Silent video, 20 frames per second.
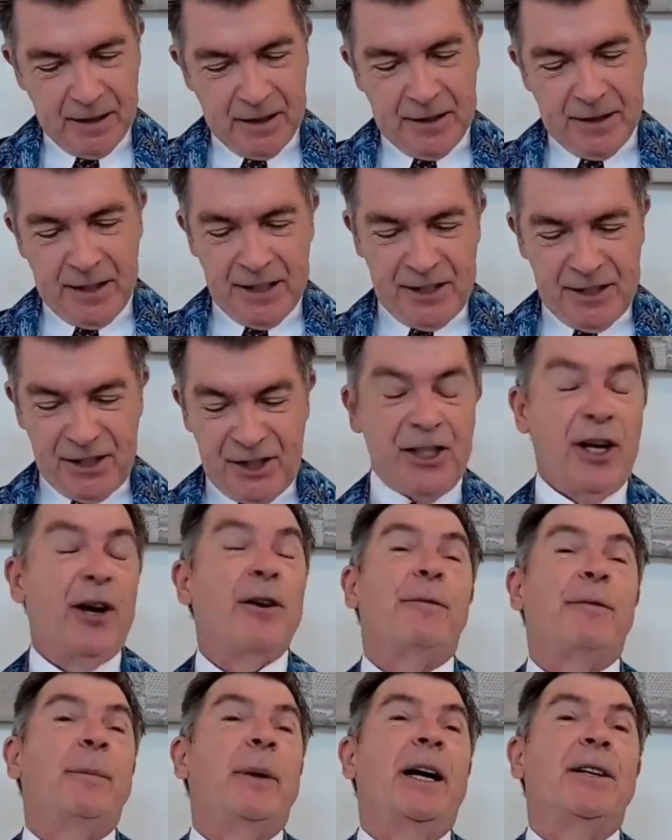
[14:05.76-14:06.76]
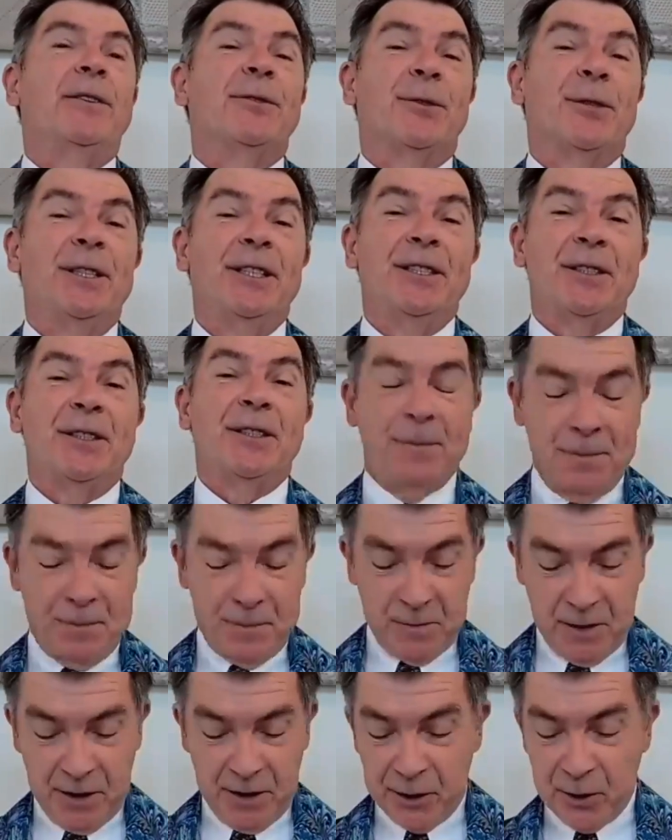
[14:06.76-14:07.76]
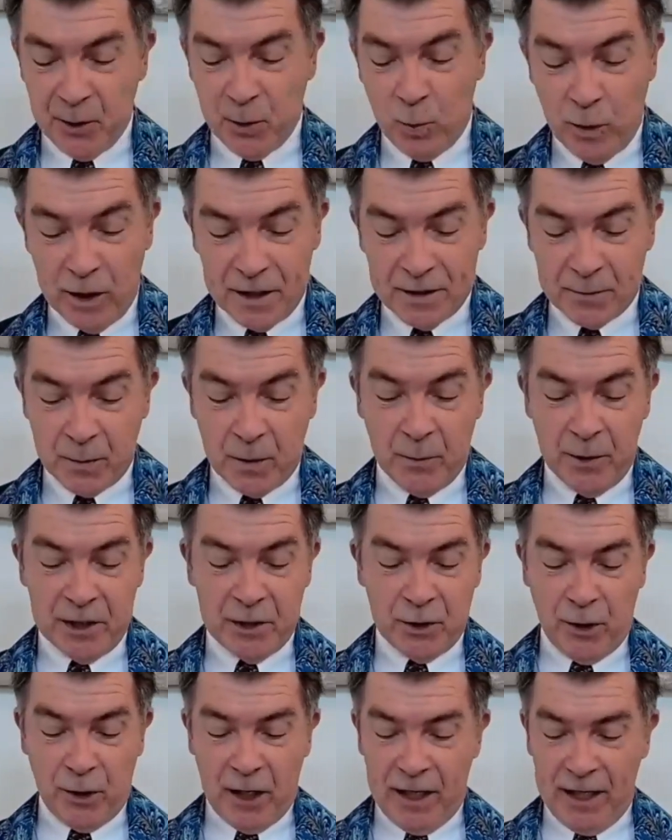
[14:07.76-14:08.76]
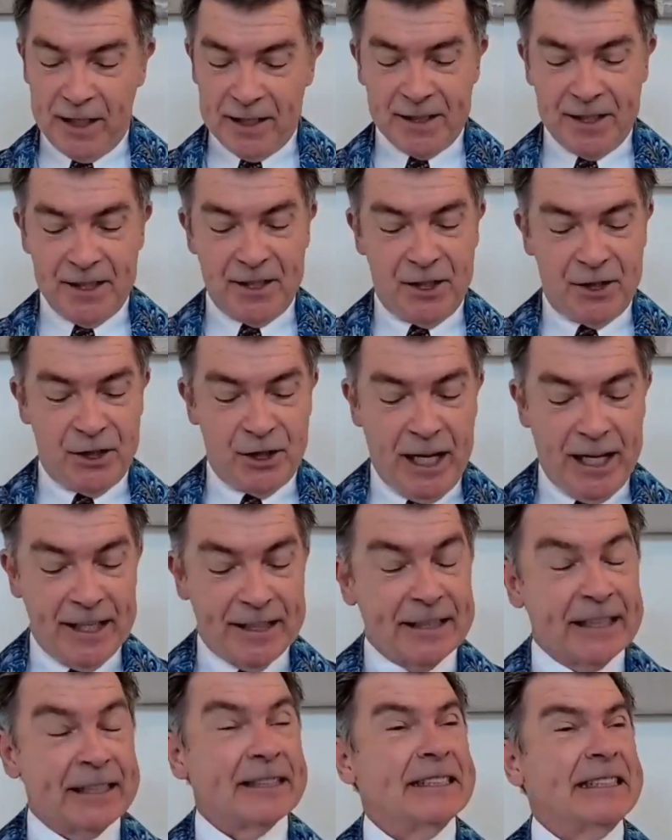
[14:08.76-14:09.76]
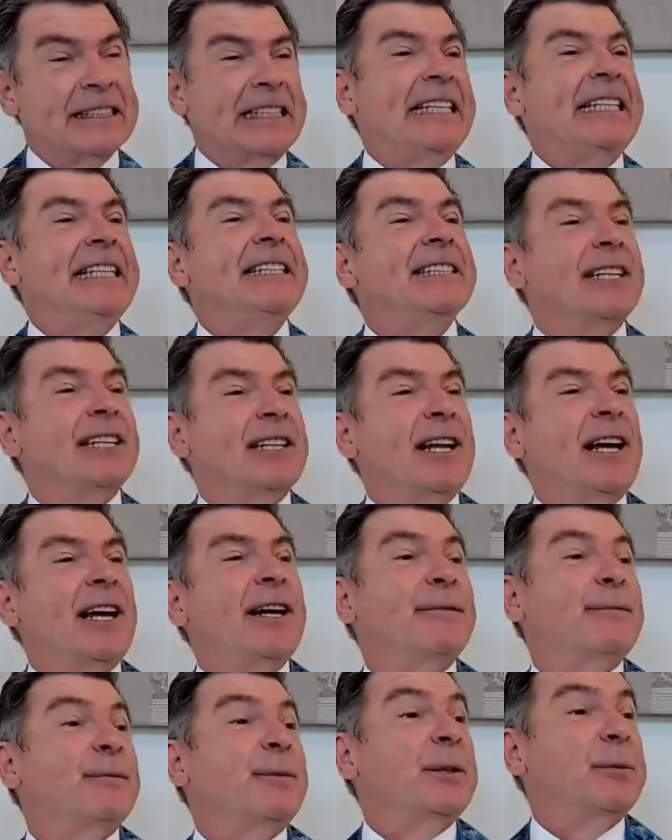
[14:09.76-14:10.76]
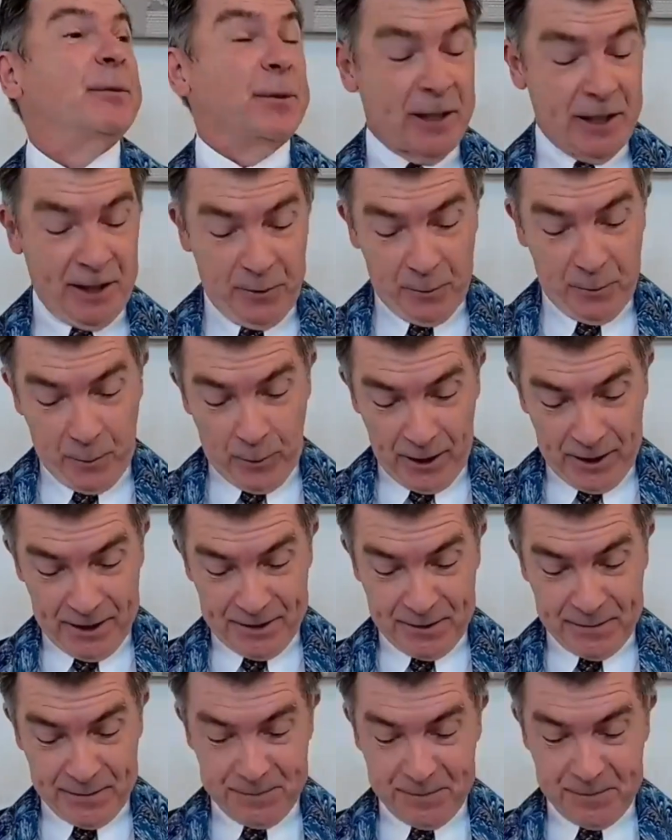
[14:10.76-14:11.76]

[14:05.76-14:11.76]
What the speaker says: These self boundaries, they're the ones where we try and sustain and lead the life we really want.